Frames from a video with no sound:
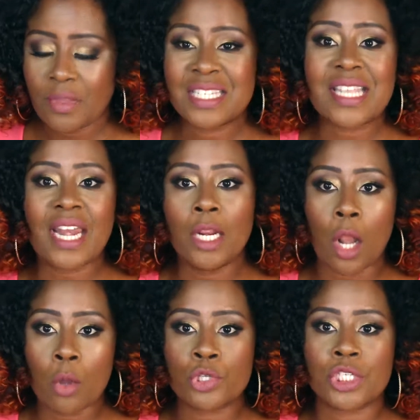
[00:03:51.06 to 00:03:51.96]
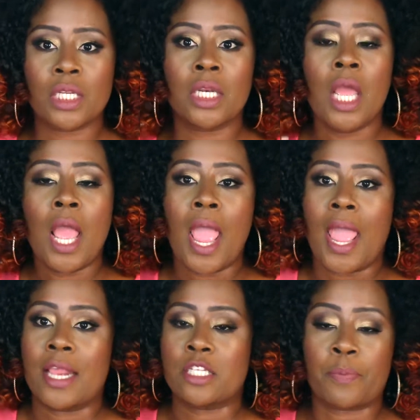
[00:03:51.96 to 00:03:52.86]
setting lotion,
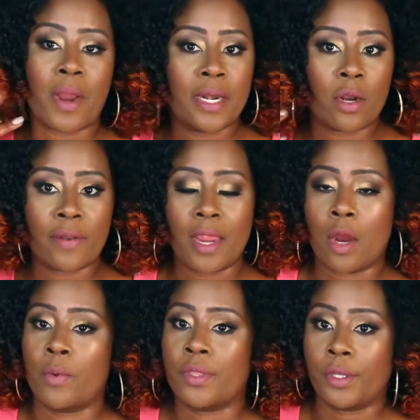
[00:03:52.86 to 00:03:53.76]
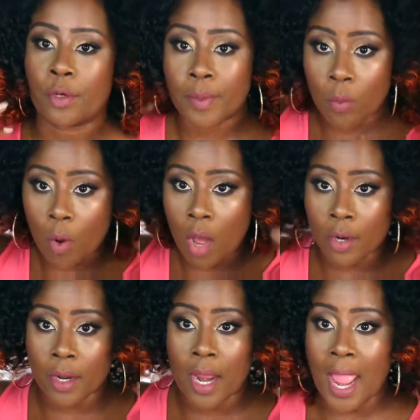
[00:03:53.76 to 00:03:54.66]
and sprayed it on the hair with a little bit of
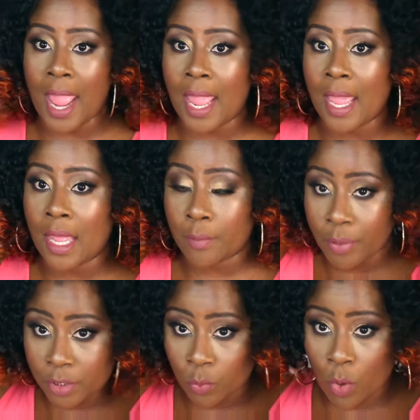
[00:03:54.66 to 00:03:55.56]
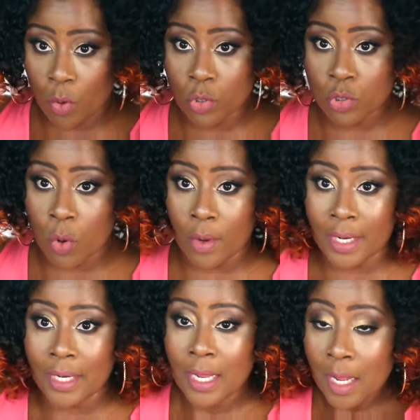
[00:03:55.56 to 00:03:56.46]
water and put the rollers on
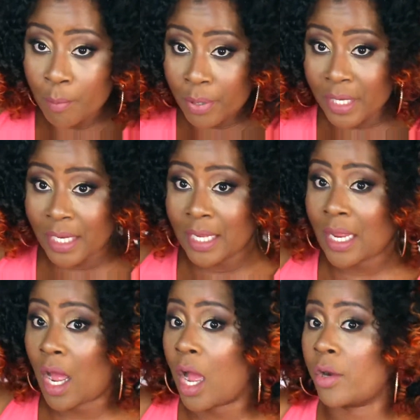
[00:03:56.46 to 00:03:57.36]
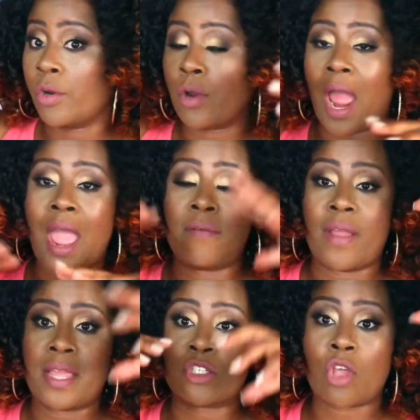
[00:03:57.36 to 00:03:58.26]
it. Put it under, I
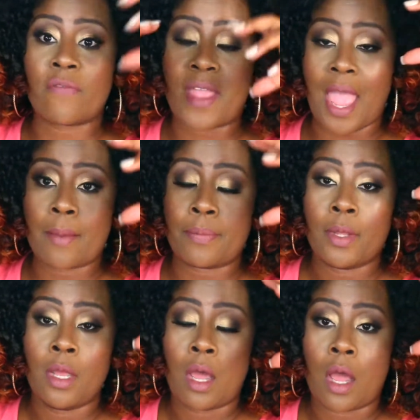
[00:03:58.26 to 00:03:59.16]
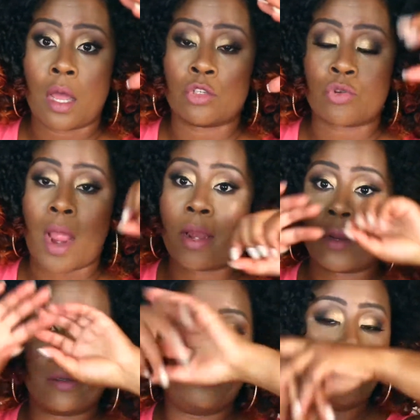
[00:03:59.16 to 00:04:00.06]
have a soft cap dryer,